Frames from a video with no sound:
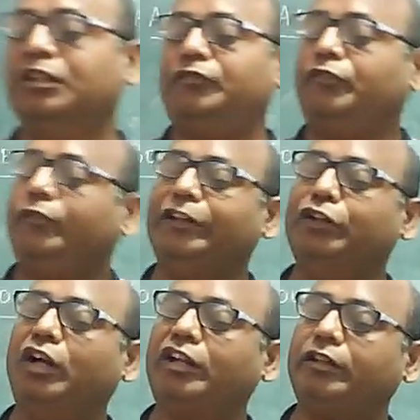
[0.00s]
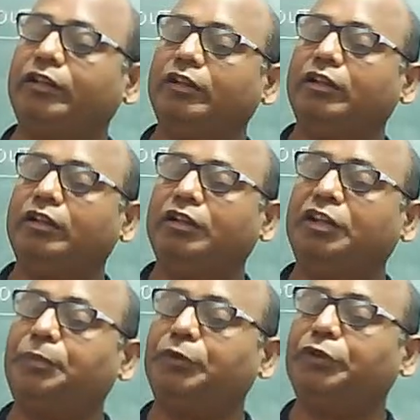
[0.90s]
if we will not
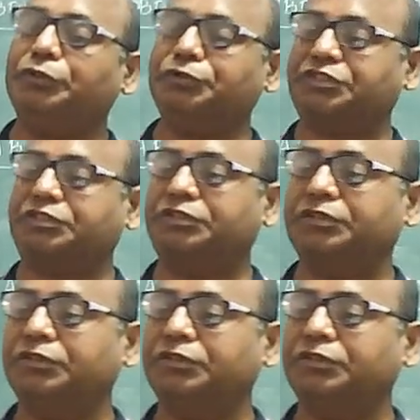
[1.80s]
reproduce.